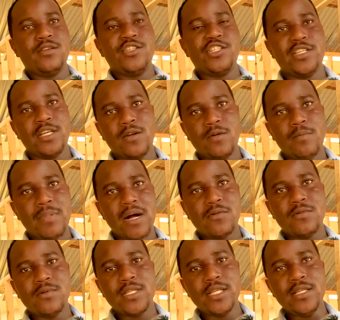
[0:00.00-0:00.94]
Shell
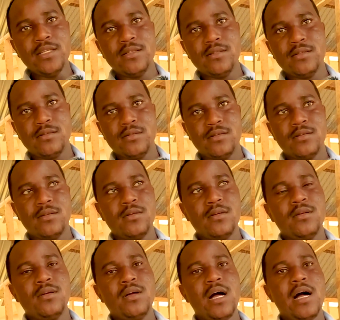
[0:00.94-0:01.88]
Bakuli
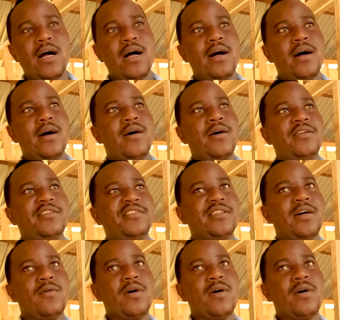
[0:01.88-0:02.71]
is